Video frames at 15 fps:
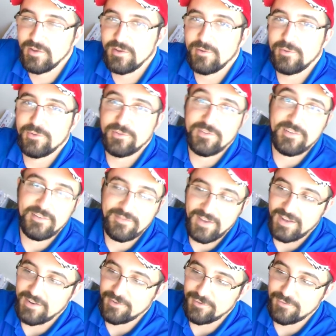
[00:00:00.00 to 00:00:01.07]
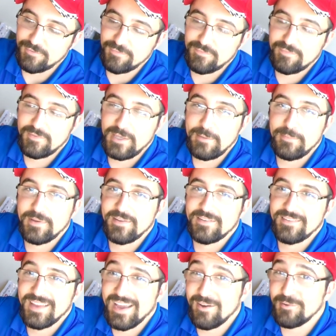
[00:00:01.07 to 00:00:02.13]
which is an advantage of keeping
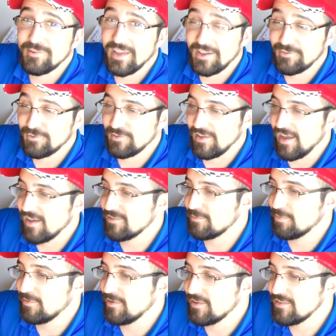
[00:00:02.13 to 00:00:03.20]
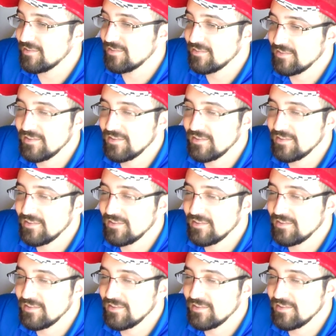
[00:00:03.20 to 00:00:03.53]
it now naturally aspirated.